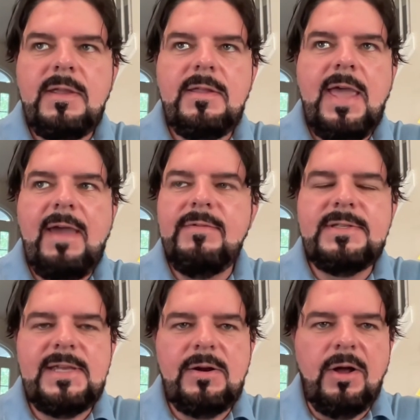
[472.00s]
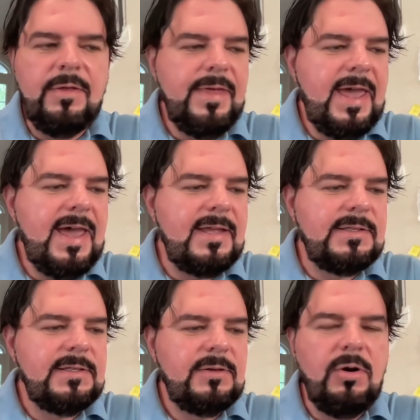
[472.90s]
Having said all
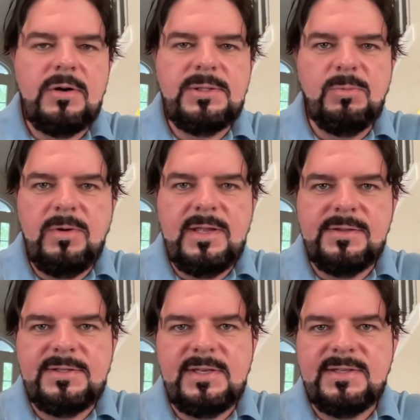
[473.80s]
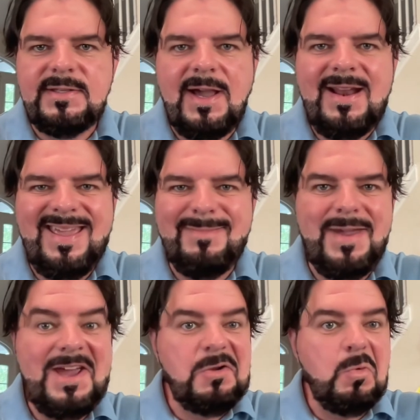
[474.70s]
that, Carson Wentz is not a
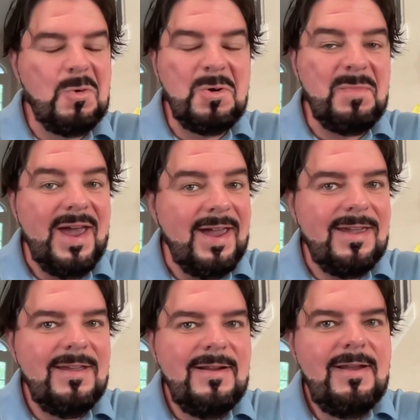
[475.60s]
bad quarterback.